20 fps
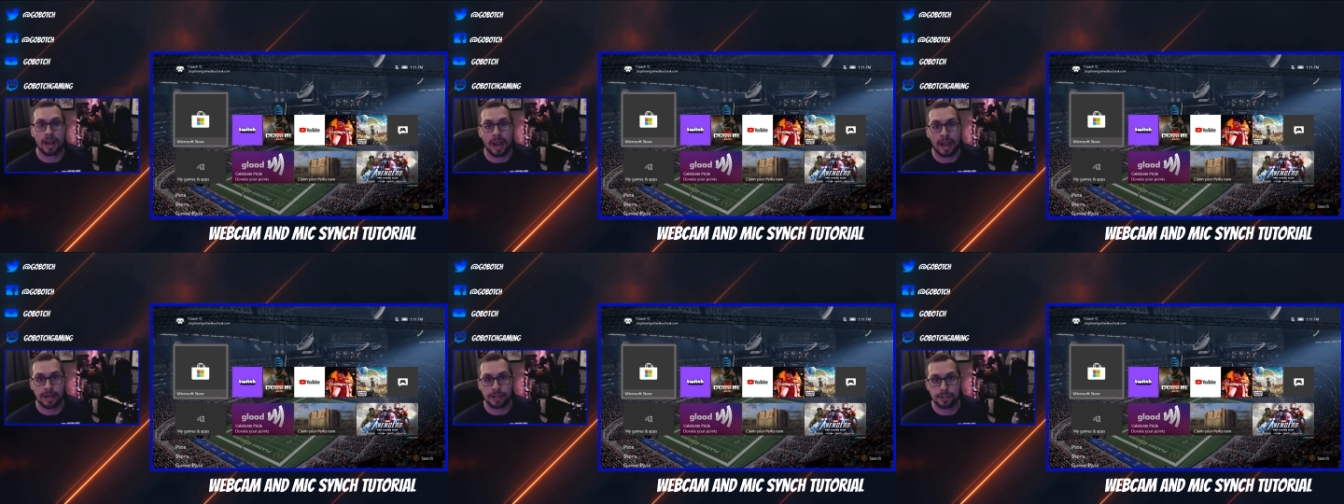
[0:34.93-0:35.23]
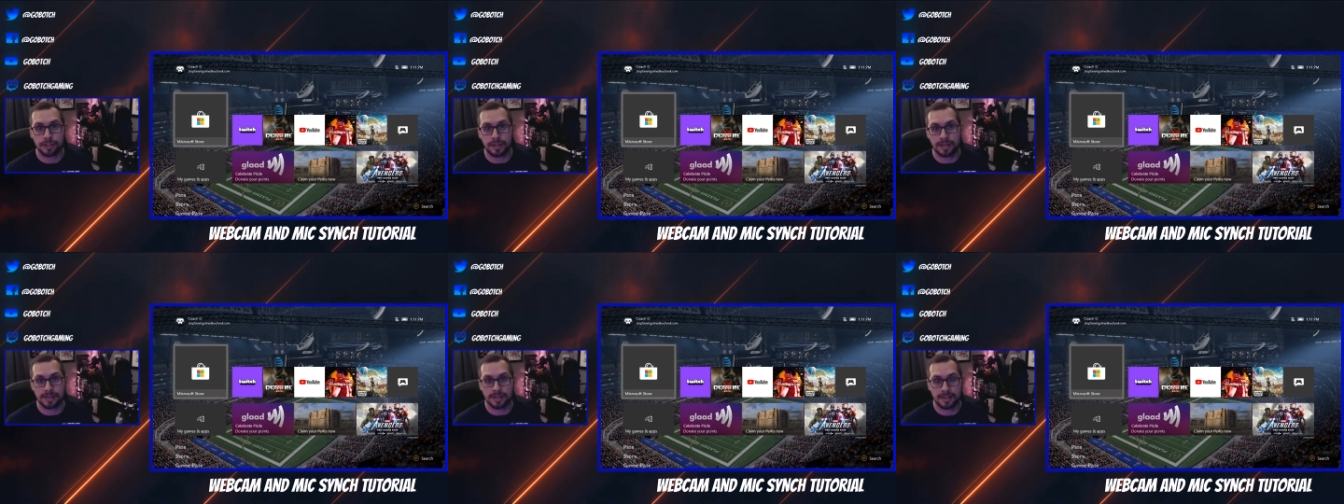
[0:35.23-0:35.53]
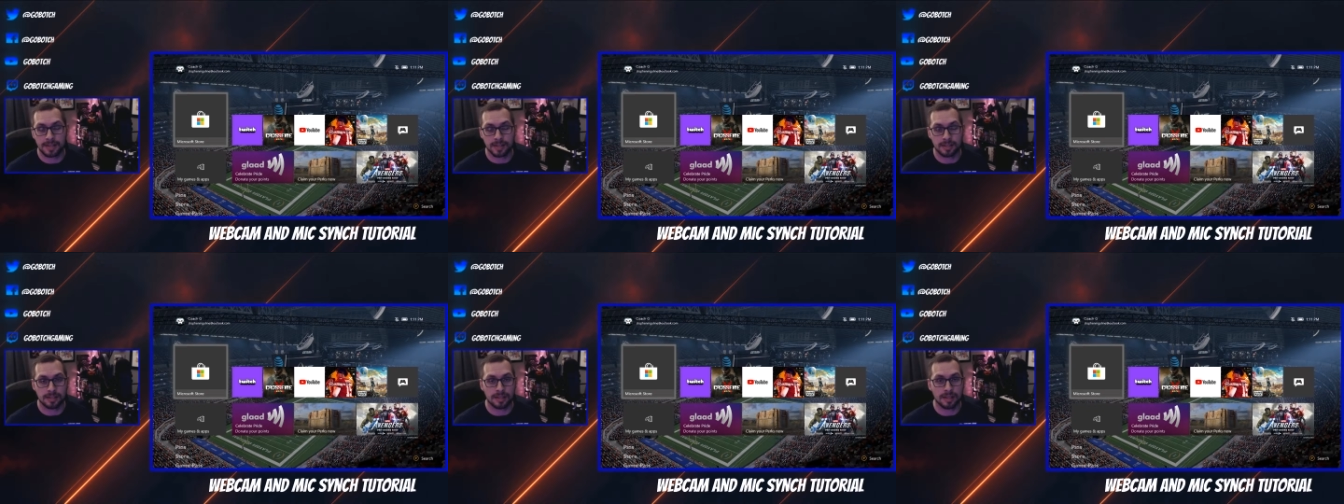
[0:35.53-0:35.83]

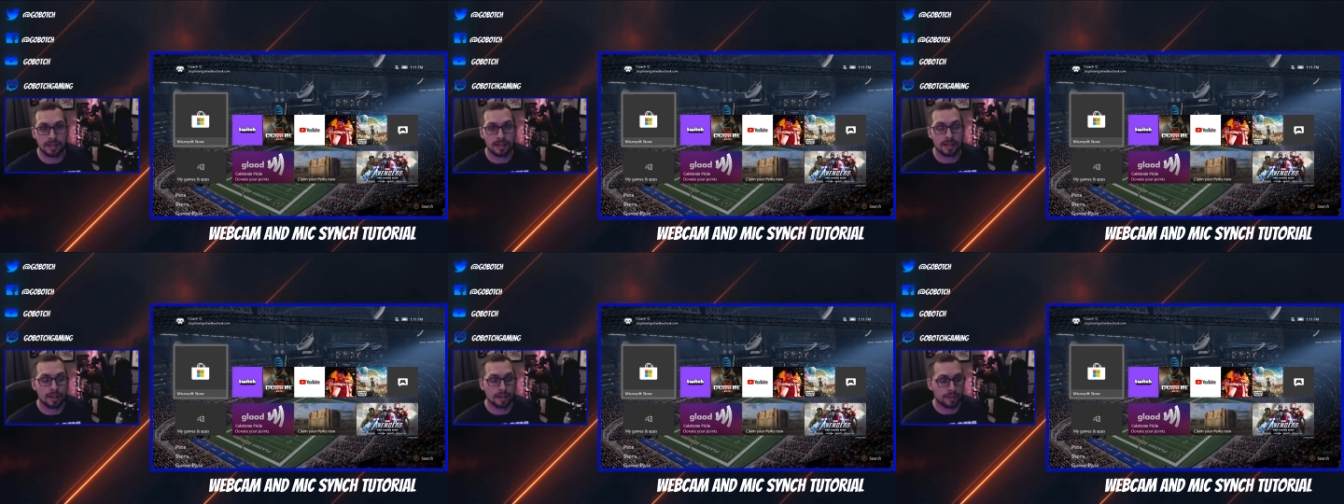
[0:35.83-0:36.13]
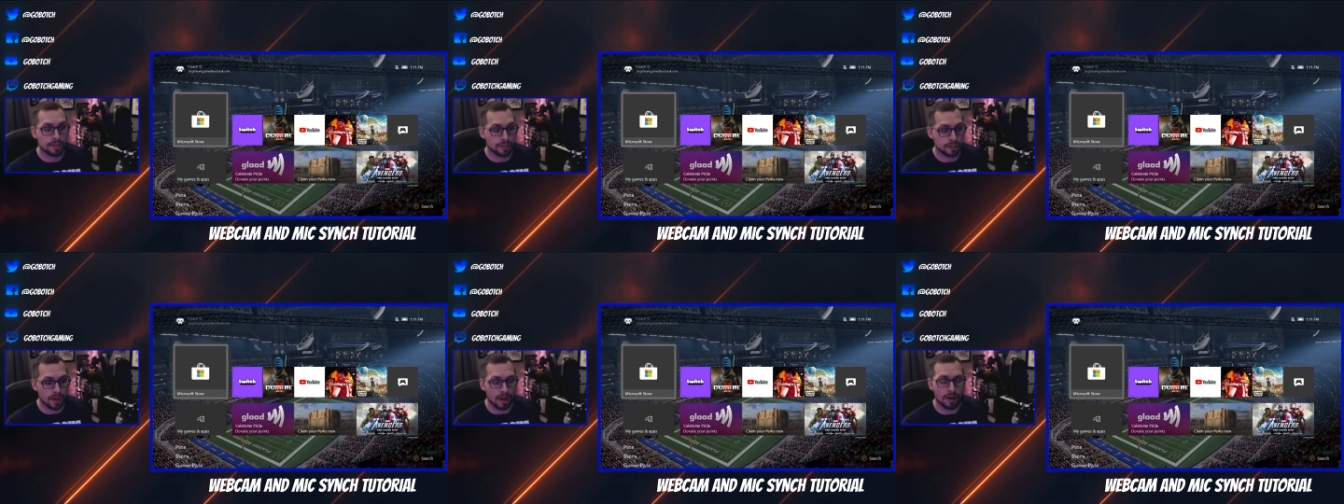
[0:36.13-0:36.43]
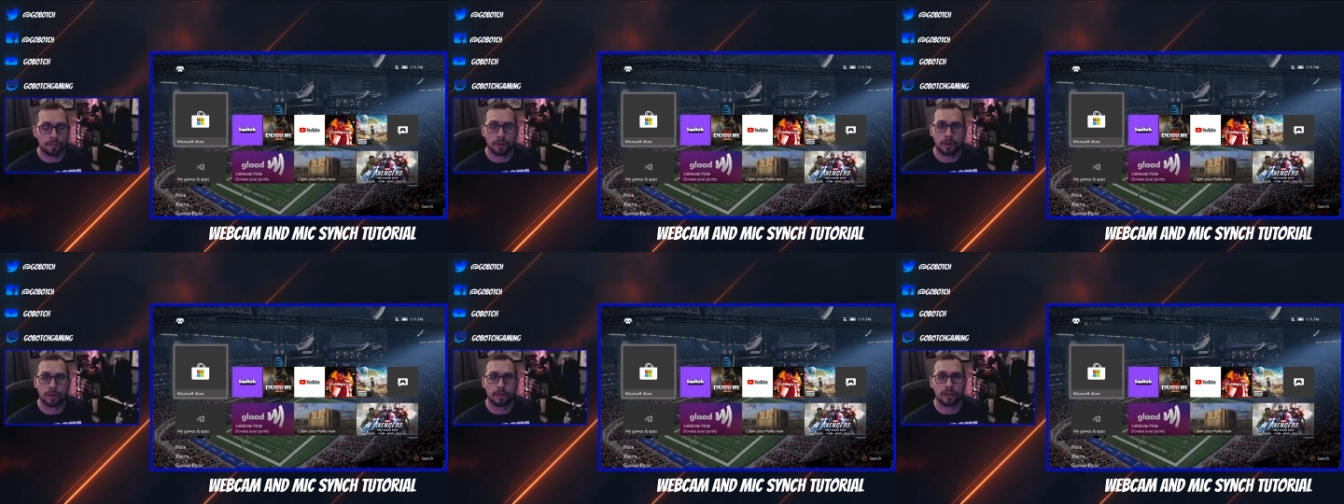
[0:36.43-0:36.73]
HD60
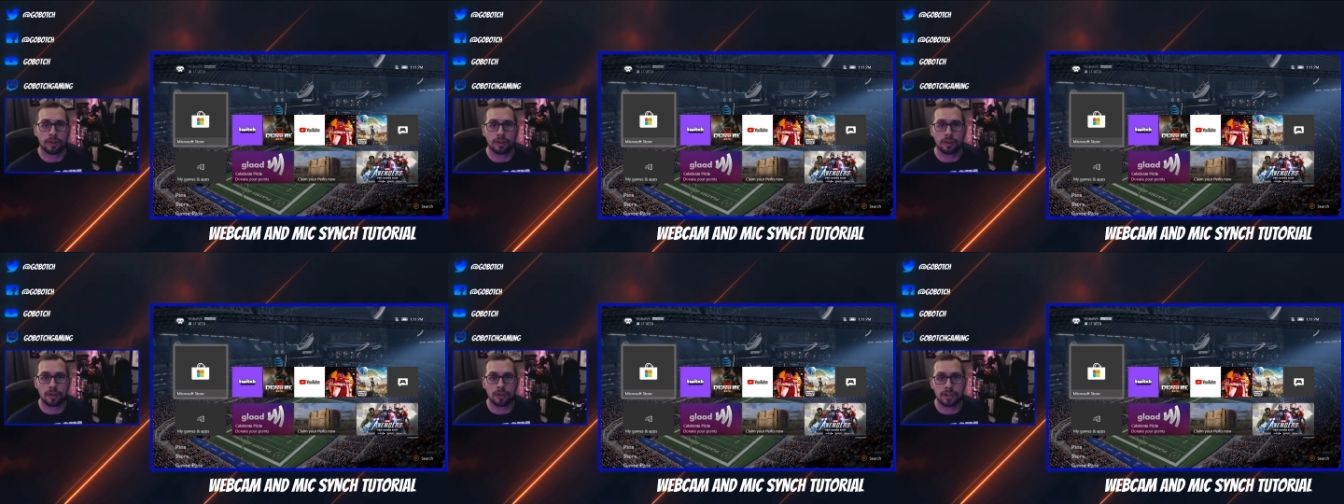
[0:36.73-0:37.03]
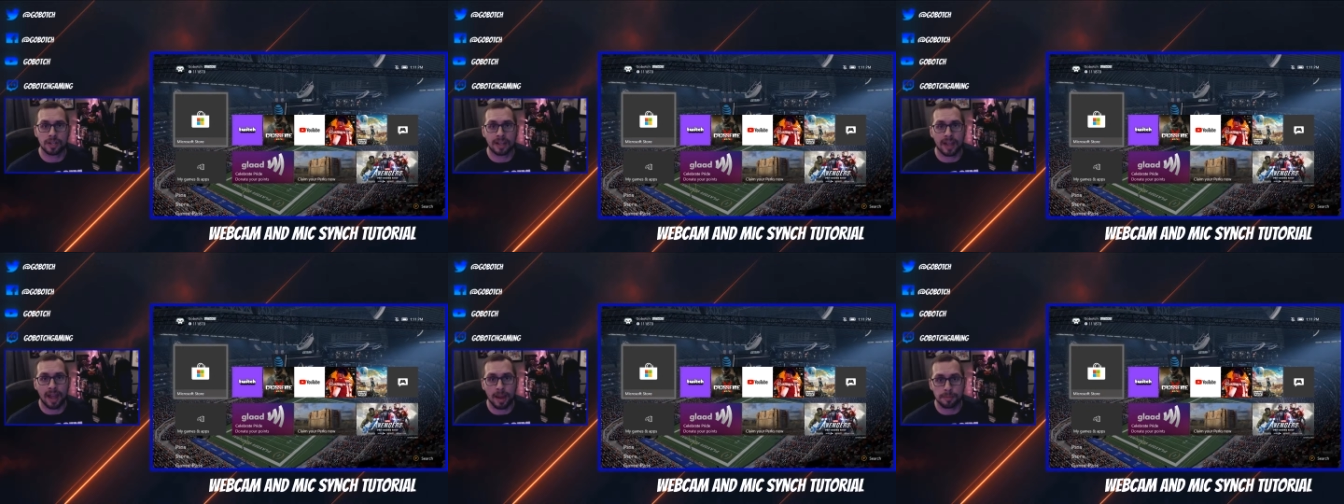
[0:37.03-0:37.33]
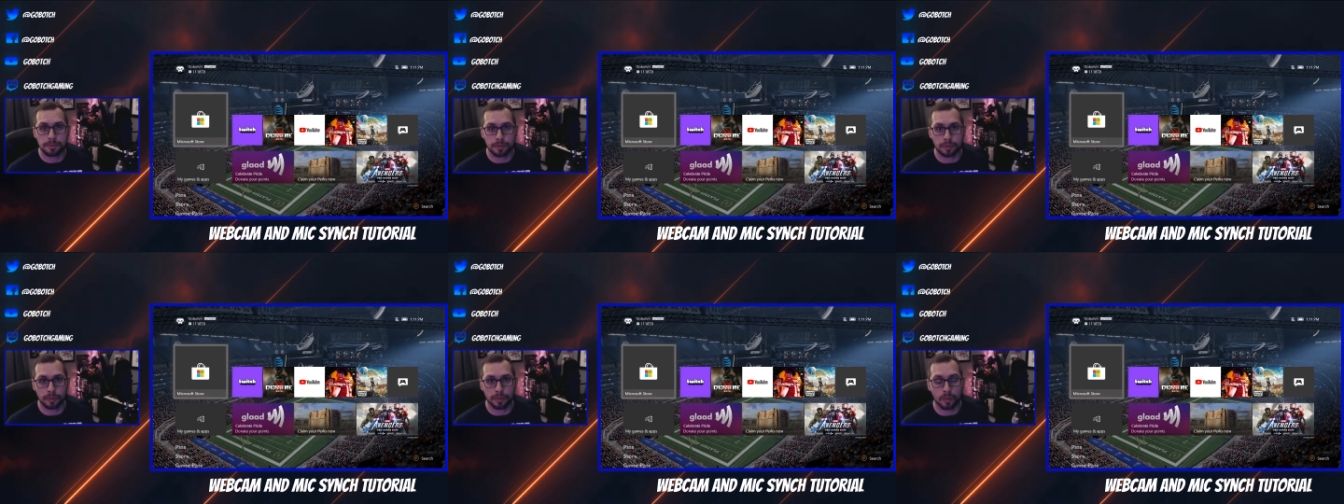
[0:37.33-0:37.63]
software that you use to
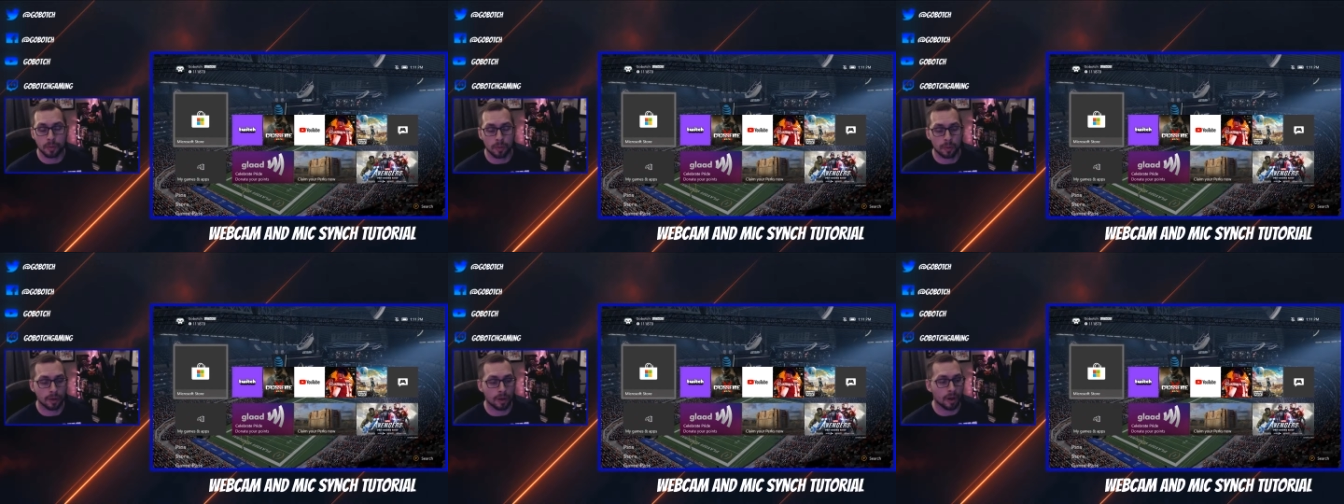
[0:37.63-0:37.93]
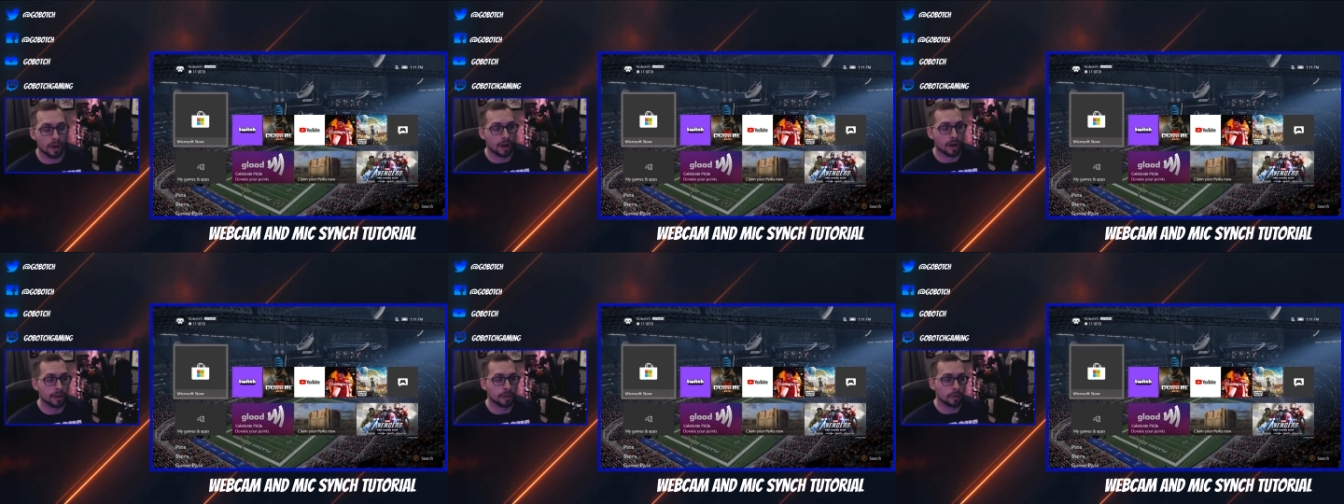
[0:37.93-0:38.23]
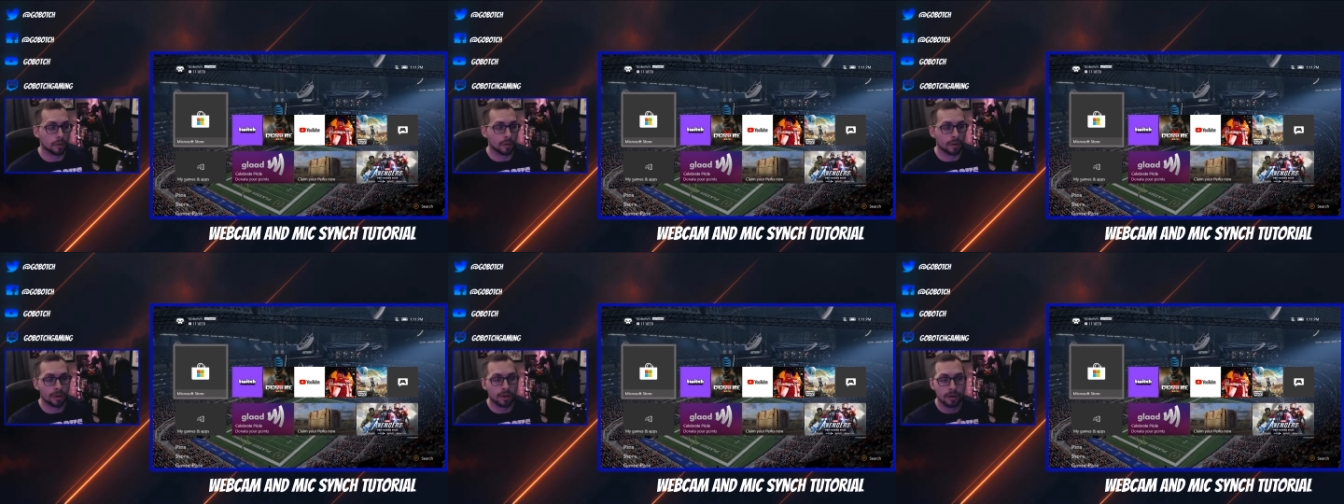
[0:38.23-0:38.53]
capture record on
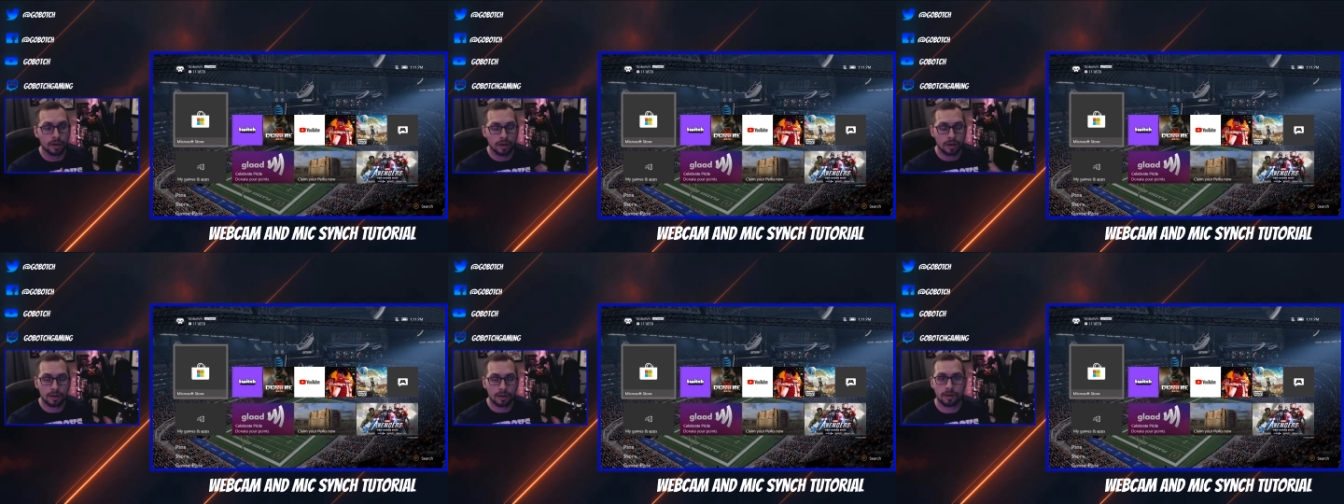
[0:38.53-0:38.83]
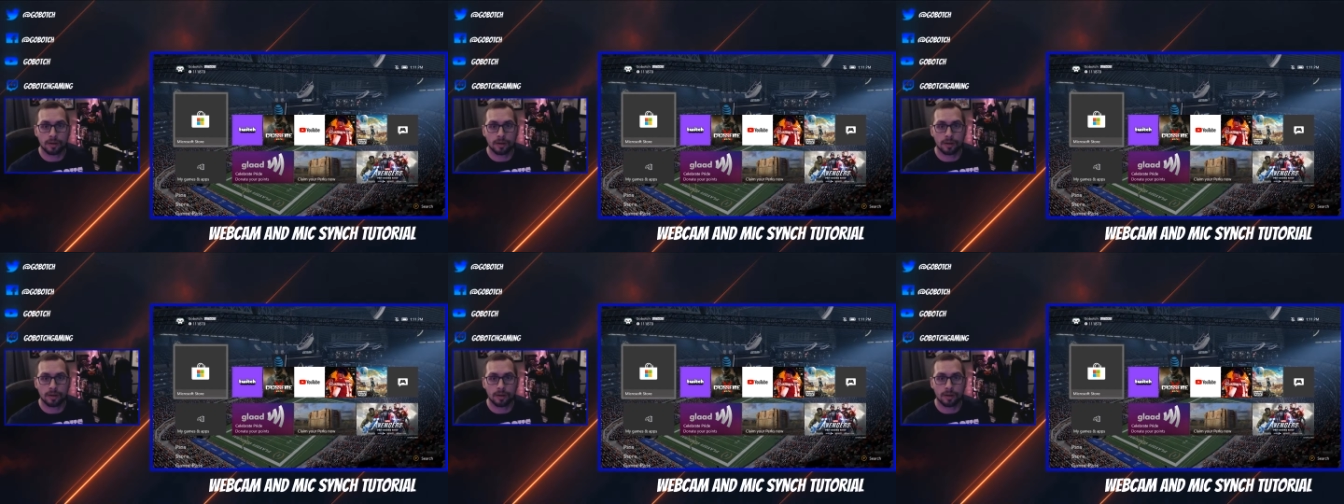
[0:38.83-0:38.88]
your